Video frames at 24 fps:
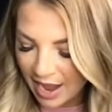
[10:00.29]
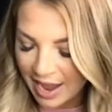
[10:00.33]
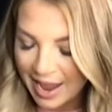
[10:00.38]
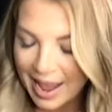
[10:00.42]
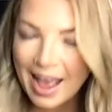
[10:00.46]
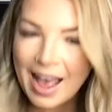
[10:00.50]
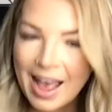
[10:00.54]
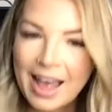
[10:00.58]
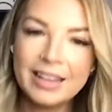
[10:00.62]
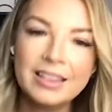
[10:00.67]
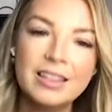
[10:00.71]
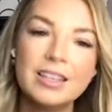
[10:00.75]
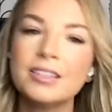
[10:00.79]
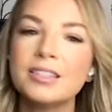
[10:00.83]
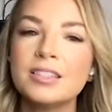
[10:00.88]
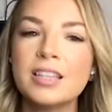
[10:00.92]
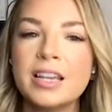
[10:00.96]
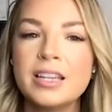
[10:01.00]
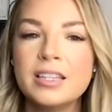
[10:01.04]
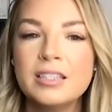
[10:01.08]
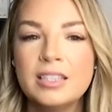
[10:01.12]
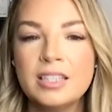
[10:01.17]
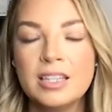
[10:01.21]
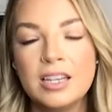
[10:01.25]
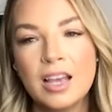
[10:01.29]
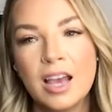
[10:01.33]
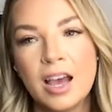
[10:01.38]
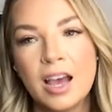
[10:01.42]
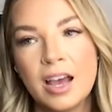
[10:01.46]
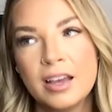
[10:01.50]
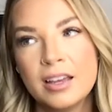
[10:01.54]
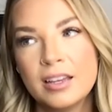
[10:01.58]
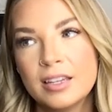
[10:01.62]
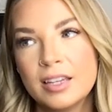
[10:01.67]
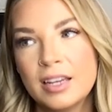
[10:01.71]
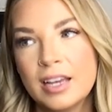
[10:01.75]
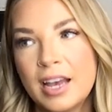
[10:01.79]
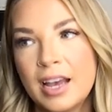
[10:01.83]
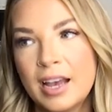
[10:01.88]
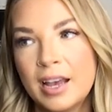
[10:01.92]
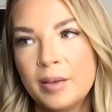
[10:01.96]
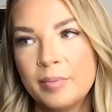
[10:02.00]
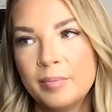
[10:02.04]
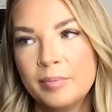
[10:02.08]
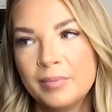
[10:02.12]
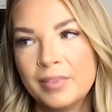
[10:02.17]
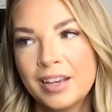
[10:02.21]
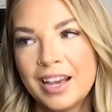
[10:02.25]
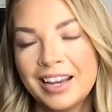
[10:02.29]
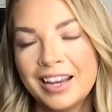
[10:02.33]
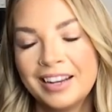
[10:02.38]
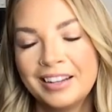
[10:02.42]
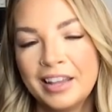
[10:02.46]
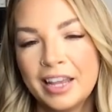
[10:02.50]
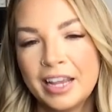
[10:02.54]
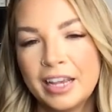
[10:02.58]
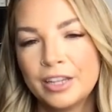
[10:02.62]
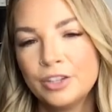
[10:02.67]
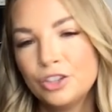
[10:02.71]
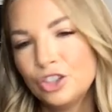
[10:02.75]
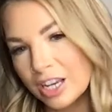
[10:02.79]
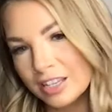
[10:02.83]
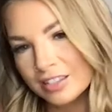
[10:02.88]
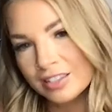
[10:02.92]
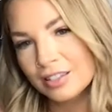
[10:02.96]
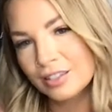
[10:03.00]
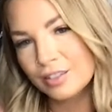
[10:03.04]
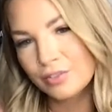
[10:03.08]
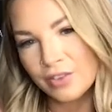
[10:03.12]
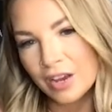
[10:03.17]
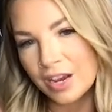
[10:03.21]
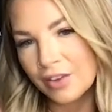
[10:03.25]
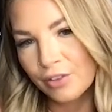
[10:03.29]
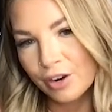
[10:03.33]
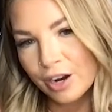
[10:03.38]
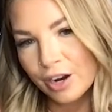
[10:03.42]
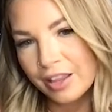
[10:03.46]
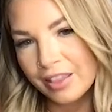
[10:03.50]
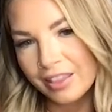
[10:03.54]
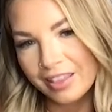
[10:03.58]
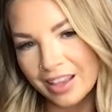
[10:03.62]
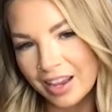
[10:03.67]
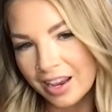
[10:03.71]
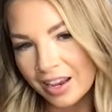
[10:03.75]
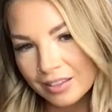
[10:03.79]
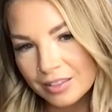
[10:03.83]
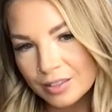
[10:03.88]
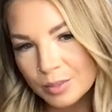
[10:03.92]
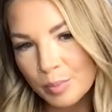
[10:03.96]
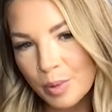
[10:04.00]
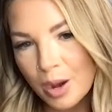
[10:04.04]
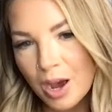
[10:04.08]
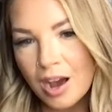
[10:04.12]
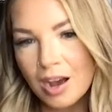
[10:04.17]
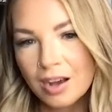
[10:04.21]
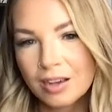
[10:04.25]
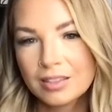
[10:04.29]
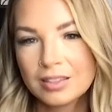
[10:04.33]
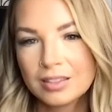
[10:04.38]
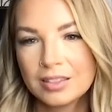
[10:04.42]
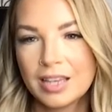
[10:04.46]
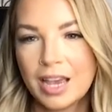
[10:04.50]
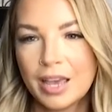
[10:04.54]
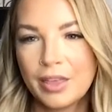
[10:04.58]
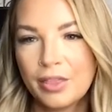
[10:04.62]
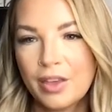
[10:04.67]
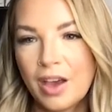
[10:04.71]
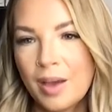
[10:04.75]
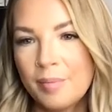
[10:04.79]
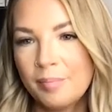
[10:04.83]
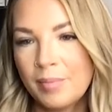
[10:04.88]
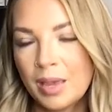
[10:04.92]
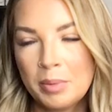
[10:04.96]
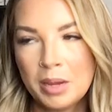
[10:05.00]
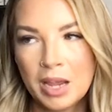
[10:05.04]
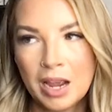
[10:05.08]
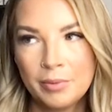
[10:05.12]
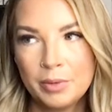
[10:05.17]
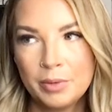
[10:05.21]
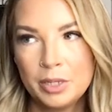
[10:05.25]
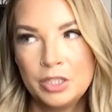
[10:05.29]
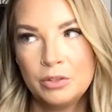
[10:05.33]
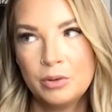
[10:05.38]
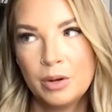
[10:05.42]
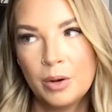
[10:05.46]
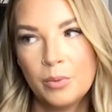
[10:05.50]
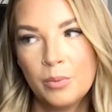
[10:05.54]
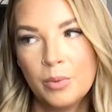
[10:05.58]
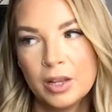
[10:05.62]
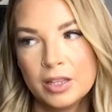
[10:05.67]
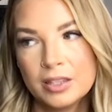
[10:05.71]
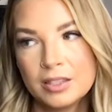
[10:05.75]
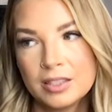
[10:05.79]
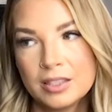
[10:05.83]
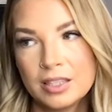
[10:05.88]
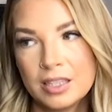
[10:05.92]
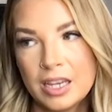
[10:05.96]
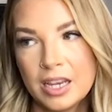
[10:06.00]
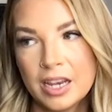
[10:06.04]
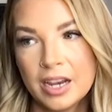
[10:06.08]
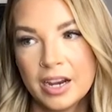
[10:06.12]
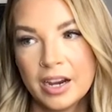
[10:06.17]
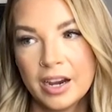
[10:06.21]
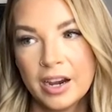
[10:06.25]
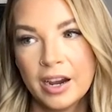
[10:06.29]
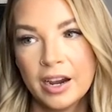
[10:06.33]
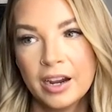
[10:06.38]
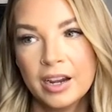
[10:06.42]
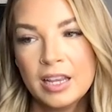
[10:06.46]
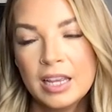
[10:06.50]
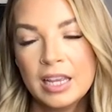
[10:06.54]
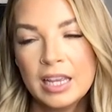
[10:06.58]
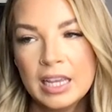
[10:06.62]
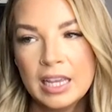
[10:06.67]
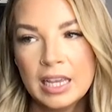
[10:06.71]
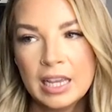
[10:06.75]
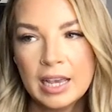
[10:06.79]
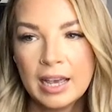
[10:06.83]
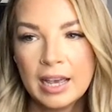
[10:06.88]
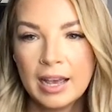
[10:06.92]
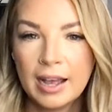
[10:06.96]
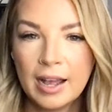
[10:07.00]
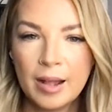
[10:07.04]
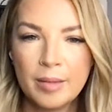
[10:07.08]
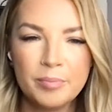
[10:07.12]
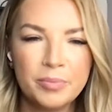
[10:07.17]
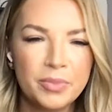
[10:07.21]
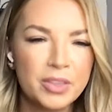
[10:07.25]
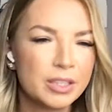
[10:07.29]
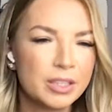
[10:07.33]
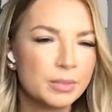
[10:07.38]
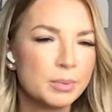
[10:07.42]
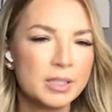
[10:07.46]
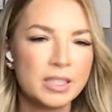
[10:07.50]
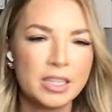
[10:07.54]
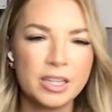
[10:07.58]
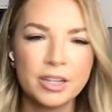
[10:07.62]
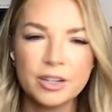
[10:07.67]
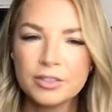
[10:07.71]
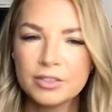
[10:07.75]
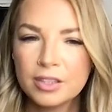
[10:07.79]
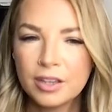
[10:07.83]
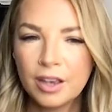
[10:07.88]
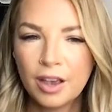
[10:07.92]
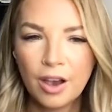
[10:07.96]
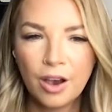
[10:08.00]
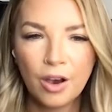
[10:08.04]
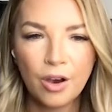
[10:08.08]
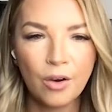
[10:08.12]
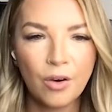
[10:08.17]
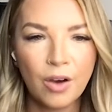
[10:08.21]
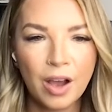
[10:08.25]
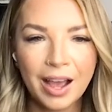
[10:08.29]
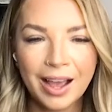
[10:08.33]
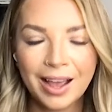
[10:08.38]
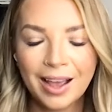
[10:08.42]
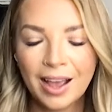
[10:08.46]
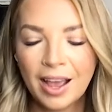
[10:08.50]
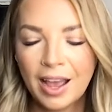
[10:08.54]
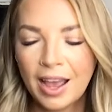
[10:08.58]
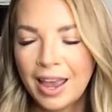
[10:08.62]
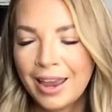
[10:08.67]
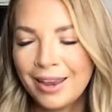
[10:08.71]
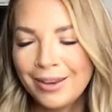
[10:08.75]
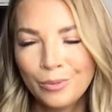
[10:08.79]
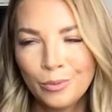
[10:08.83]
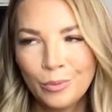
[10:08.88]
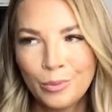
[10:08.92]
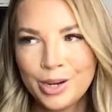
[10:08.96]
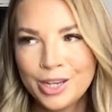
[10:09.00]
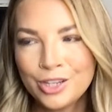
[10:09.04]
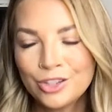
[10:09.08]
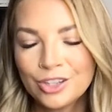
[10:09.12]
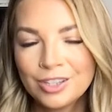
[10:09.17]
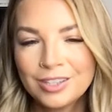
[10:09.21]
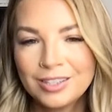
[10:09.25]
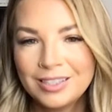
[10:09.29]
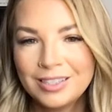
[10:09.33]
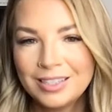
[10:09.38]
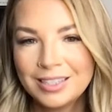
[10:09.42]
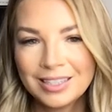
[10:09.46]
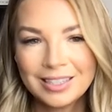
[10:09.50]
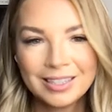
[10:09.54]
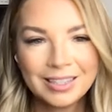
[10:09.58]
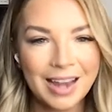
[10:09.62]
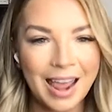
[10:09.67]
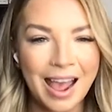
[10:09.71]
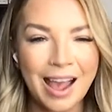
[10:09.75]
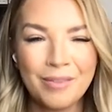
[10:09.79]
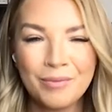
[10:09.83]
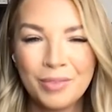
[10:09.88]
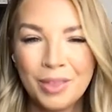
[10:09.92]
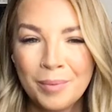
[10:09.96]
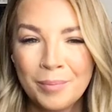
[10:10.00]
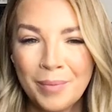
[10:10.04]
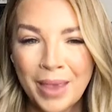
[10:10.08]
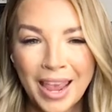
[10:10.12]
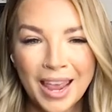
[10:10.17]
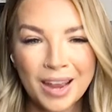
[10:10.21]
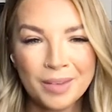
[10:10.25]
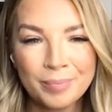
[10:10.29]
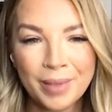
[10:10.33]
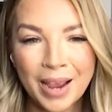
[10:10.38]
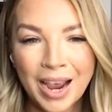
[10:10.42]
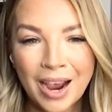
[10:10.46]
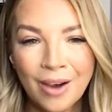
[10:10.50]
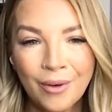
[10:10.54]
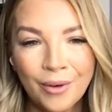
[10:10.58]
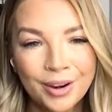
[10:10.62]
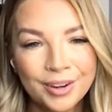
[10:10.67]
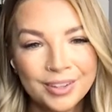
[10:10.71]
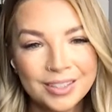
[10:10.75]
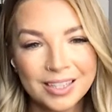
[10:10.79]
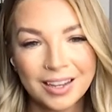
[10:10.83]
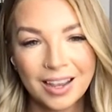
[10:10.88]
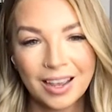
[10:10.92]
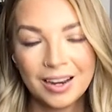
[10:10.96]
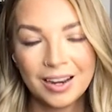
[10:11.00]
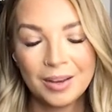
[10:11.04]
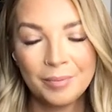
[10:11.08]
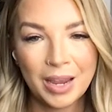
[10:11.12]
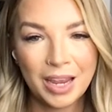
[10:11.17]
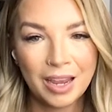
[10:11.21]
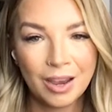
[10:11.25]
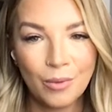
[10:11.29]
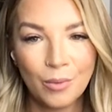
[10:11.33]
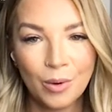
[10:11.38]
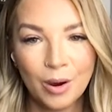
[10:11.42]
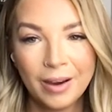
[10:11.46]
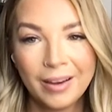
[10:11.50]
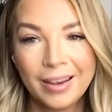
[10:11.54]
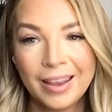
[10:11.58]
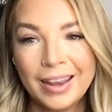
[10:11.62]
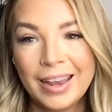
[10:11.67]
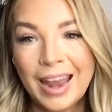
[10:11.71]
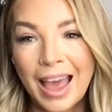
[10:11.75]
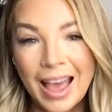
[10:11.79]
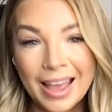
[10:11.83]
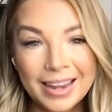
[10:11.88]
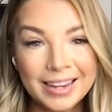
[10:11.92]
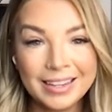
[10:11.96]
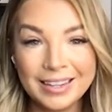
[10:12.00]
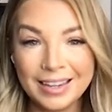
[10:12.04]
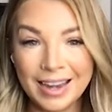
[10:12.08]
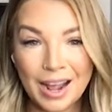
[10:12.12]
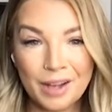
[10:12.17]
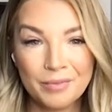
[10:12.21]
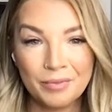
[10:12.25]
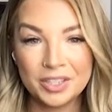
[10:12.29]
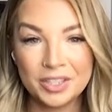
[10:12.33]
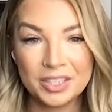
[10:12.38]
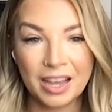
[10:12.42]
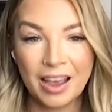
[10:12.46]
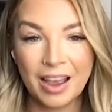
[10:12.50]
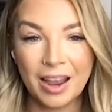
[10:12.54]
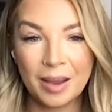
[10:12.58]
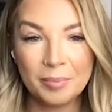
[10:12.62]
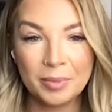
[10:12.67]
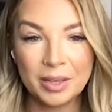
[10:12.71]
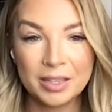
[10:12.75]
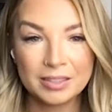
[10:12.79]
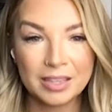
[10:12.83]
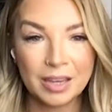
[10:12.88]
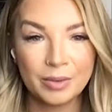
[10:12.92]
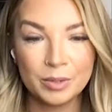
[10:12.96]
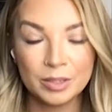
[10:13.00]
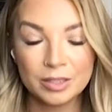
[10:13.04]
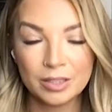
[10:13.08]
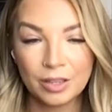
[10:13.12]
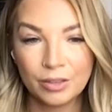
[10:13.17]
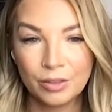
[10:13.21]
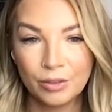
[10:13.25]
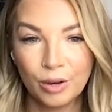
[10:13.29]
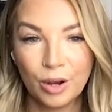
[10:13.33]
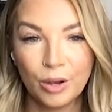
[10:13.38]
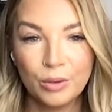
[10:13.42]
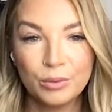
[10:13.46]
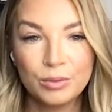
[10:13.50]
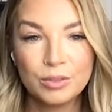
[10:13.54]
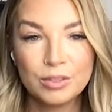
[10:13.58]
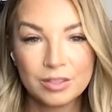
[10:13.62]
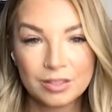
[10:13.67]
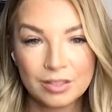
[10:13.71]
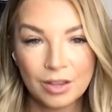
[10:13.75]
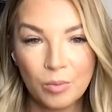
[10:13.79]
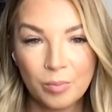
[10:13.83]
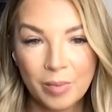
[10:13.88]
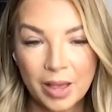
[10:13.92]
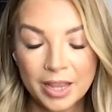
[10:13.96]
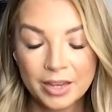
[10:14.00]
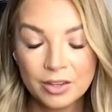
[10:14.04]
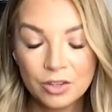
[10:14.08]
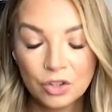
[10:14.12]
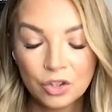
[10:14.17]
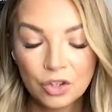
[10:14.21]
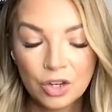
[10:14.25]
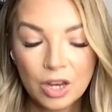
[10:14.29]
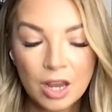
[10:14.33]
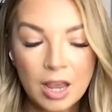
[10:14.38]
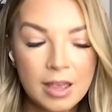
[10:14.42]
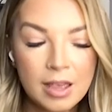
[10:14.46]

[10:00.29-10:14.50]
I had this idea, kind of like a Jess's favorite things box. I thought maybe I would do it once a year. This was years ago, and we just didn't have the manpower to kind of make it work. And I didn't have the time because I was on the road so much.